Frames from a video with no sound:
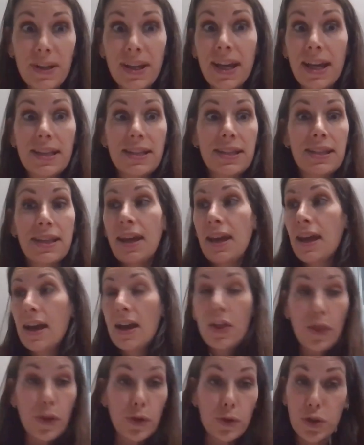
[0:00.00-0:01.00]
because
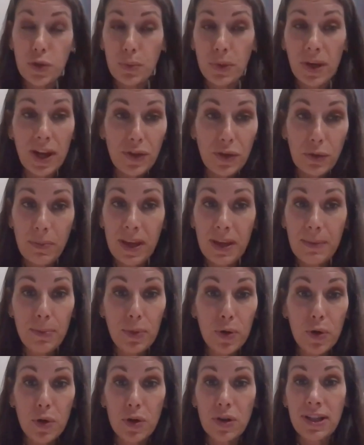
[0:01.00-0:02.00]
there's three other
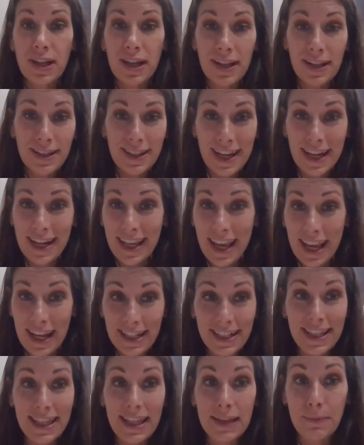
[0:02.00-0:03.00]
people who are
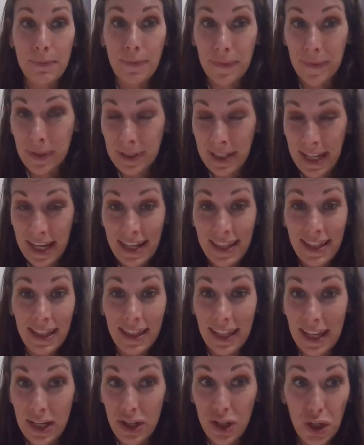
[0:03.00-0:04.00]
dedicated to the data
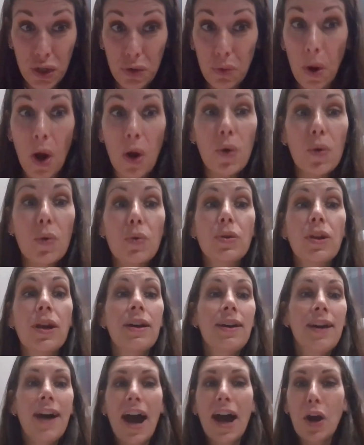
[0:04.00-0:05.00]
that they do own.
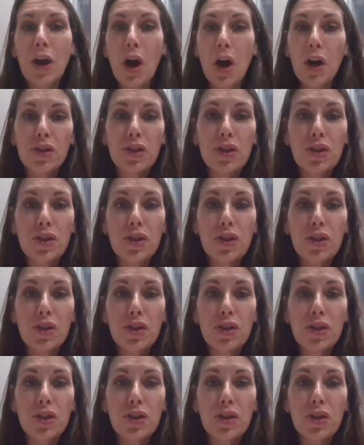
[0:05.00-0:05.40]
I call it